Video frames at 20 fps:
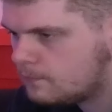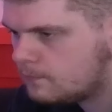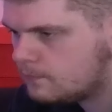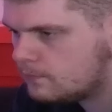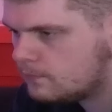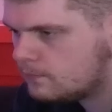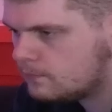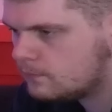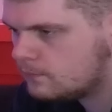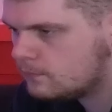
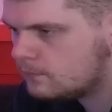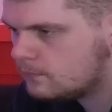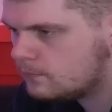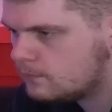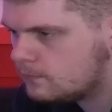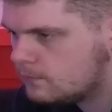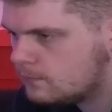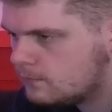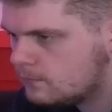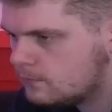
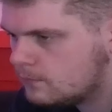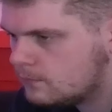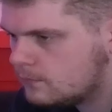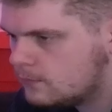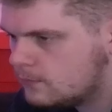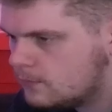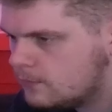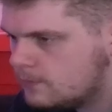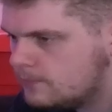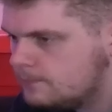
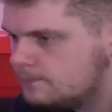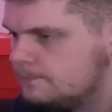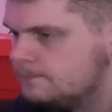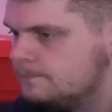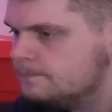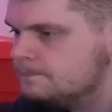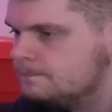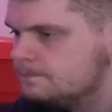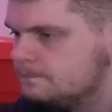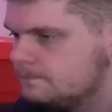
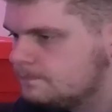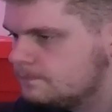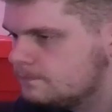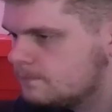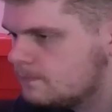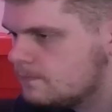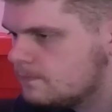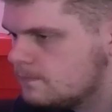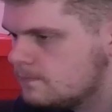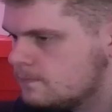
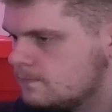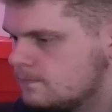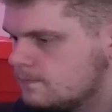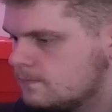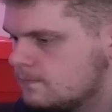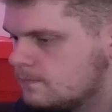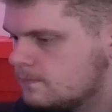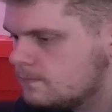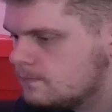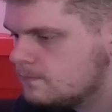
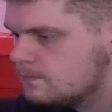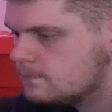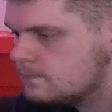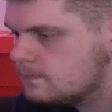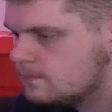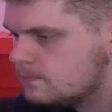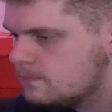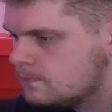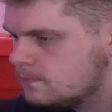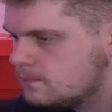
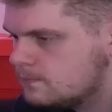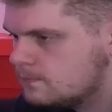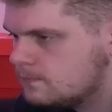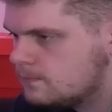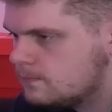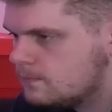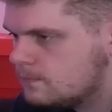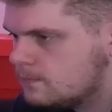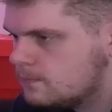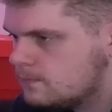
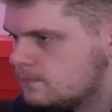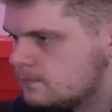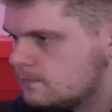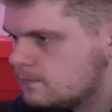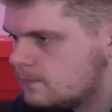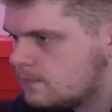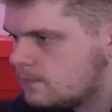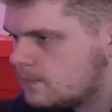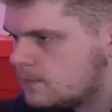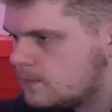
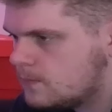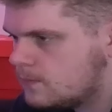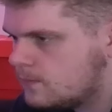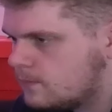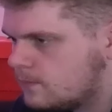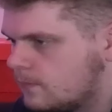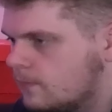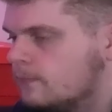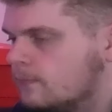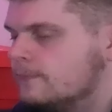
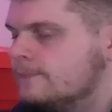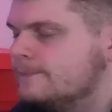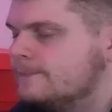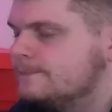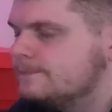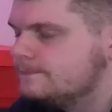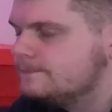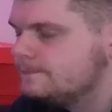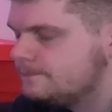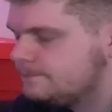
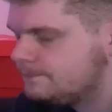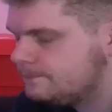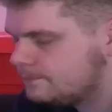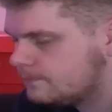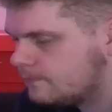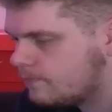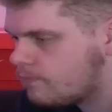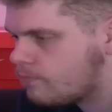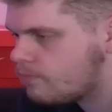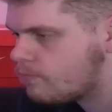
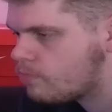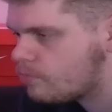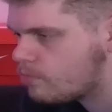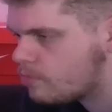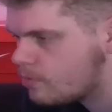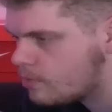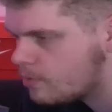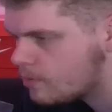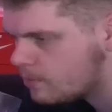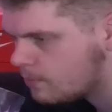
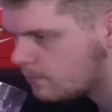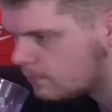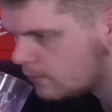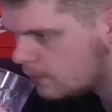The person shown says nothing.